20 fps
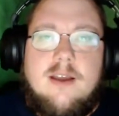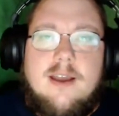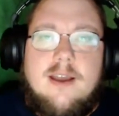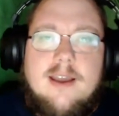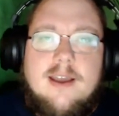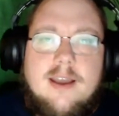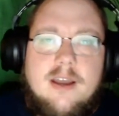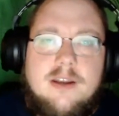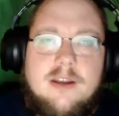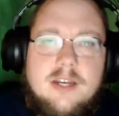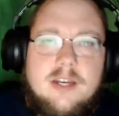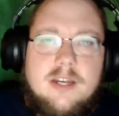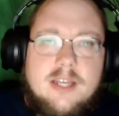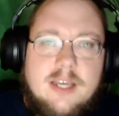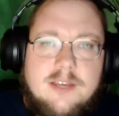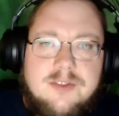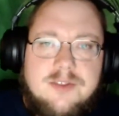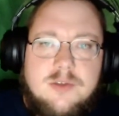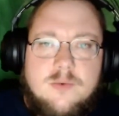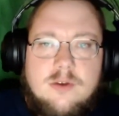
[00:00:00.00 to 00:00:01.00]
And in
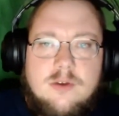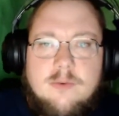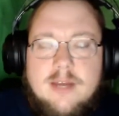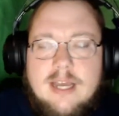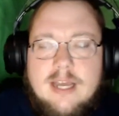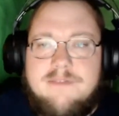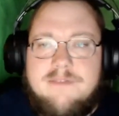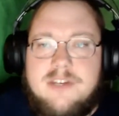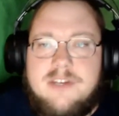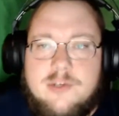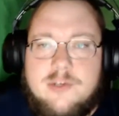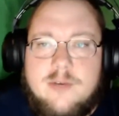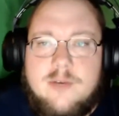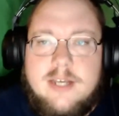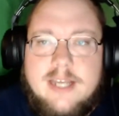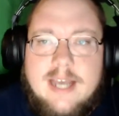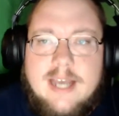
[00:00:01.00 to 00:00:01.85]
heathenry, we have discrete